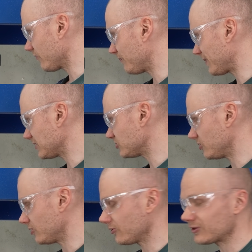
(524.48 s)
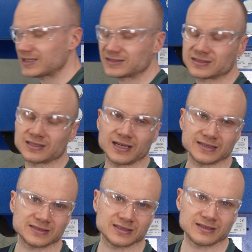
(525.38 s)
of pressure on this
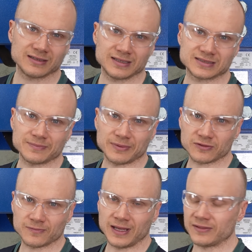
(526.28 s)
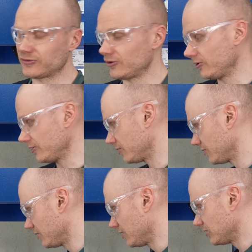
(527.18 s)
size, it's about one ton.
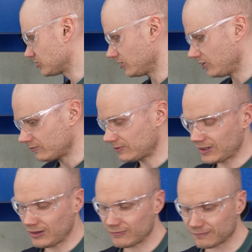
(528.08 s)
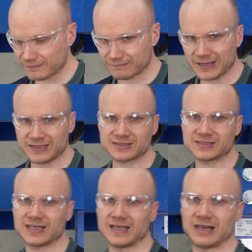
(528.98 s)
So now let's
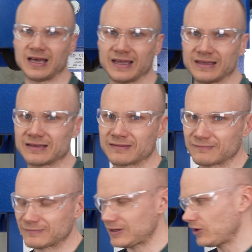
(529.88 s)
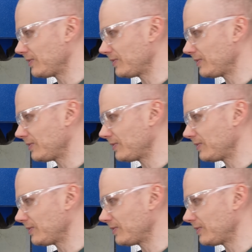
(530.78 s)
see like how